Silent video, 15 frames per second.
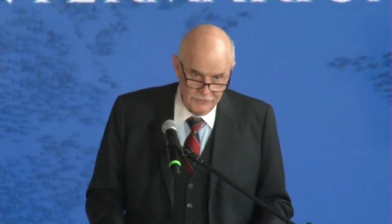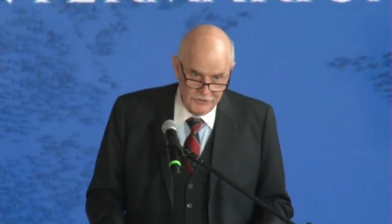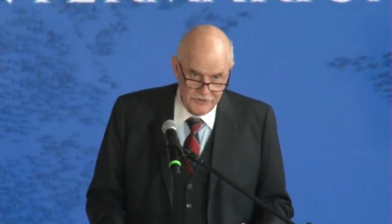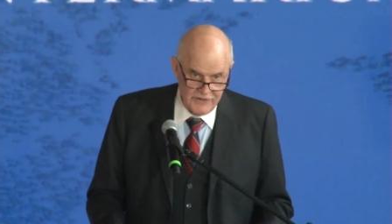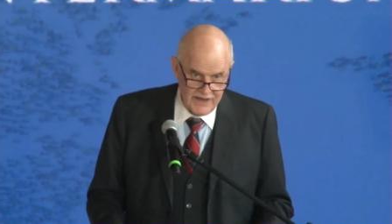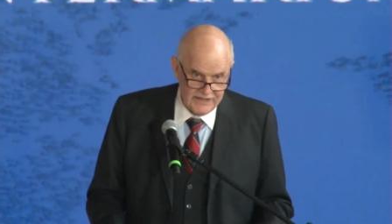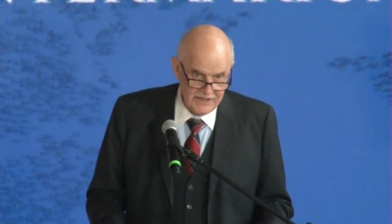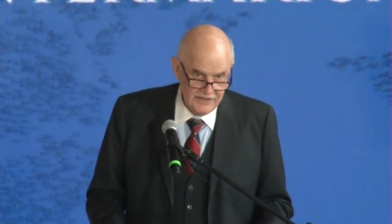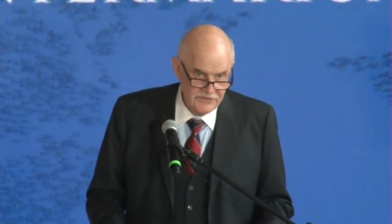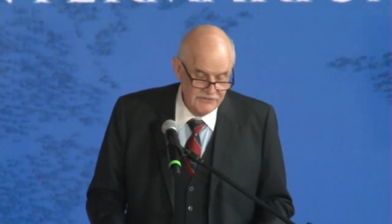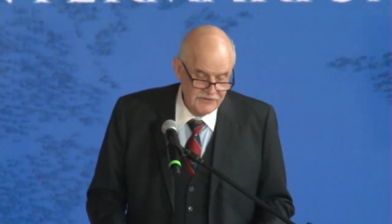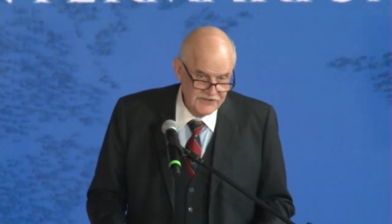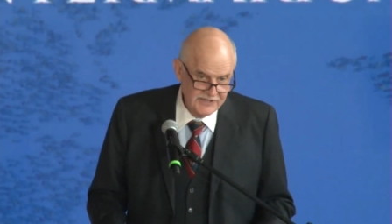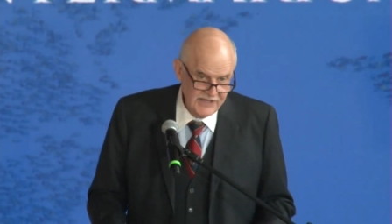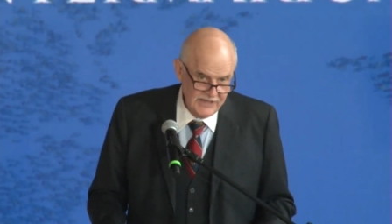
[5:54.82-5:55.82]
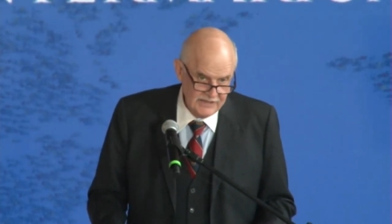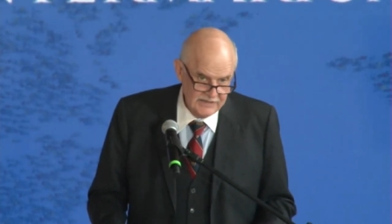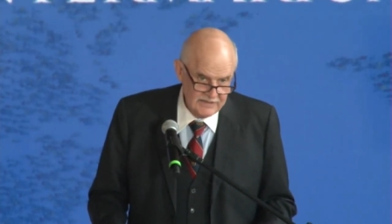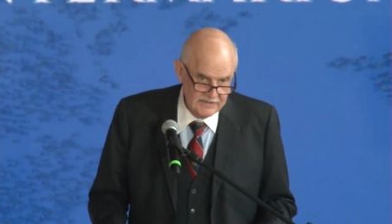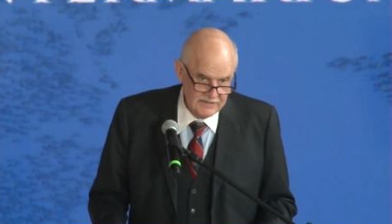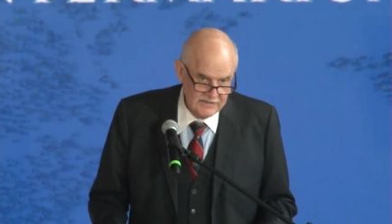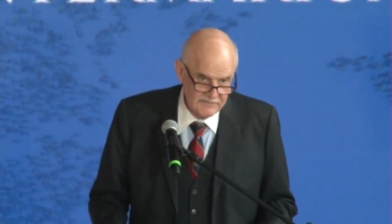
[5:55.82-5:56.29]
to create the
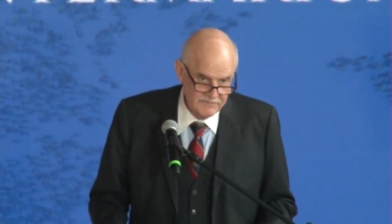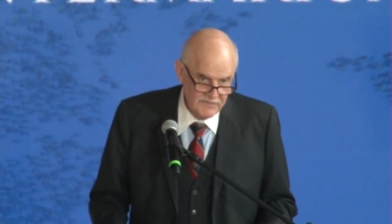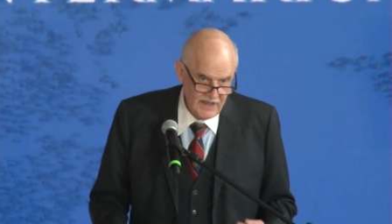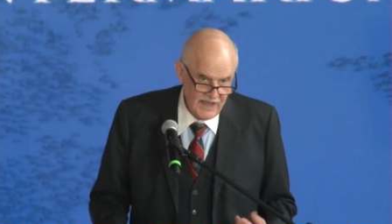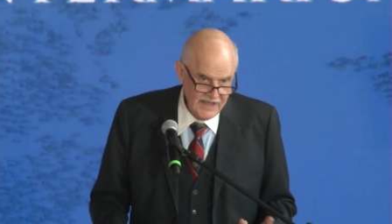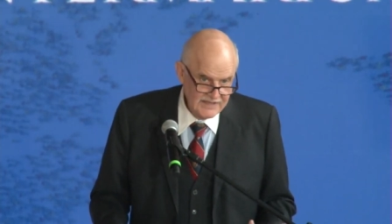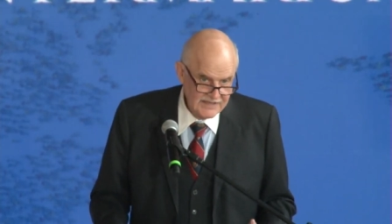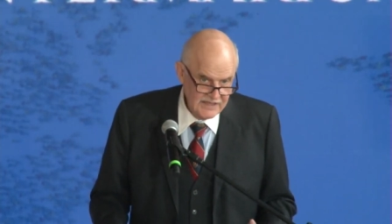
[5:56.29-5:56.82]
results. I